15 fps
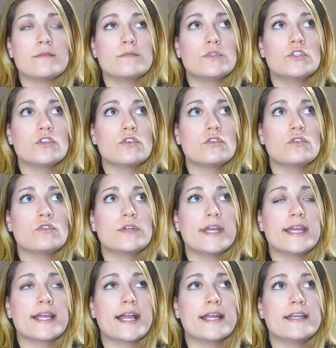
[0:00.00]
So
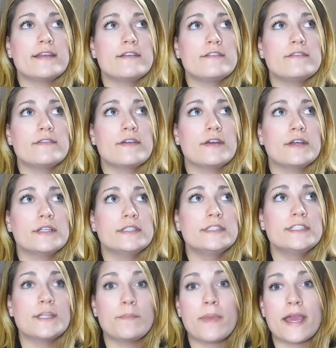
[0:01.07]
it kind of
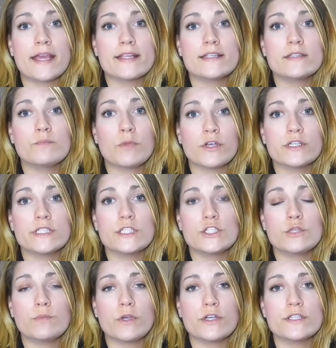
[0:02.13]
depends person
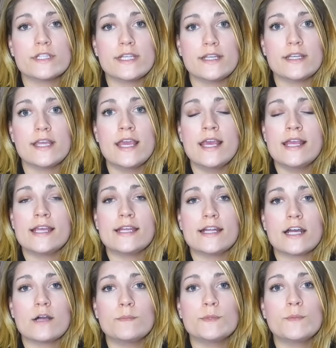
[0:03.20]
to person, and it
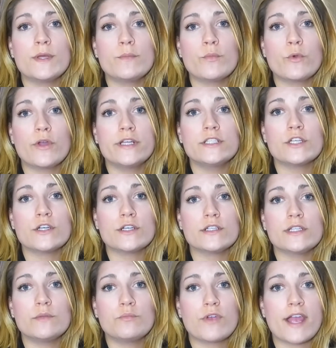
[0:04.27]
helps pinpoint
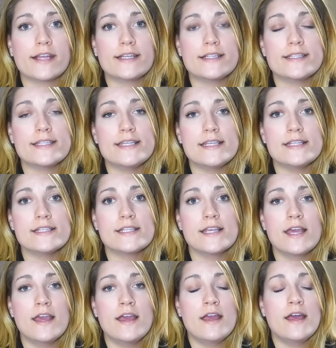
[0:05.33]
early pregnancies.
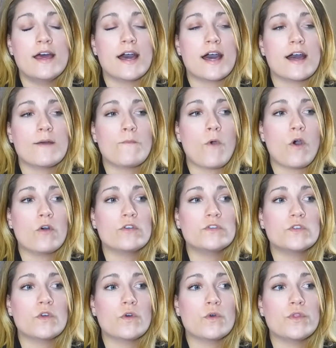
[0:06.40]

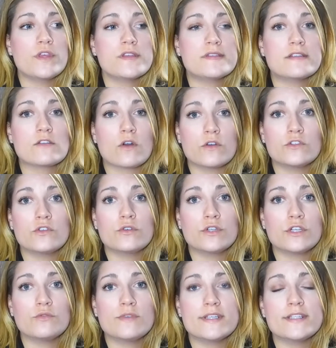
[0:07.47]
Also, this is also a
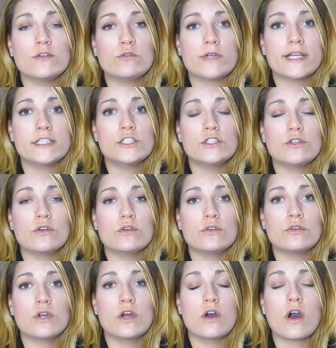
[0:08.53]
good reason why to
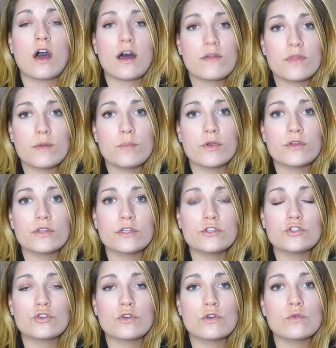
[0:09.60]
go off the birth
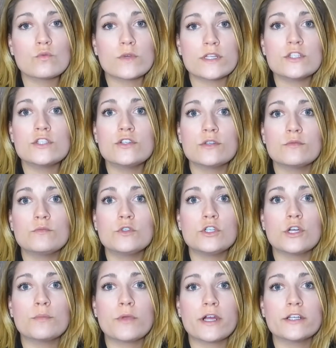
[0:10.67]
control once you and
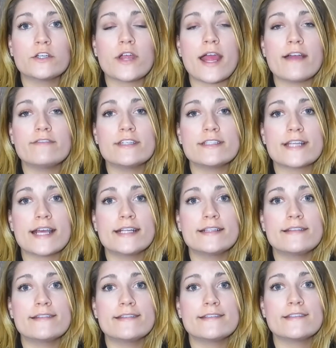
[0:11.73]
your partner have decided
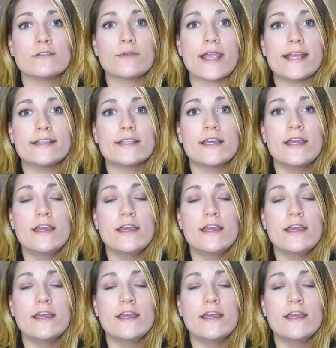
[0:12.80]
this is the right